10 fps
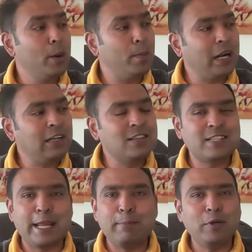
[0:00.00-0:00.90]
But at the
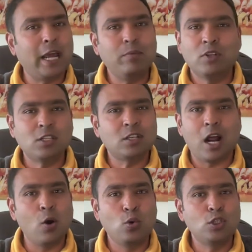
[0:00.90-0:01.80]
same time, this
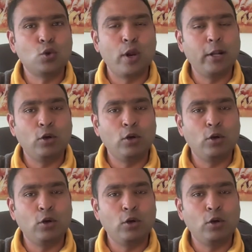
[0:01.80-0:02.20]
Rahu is going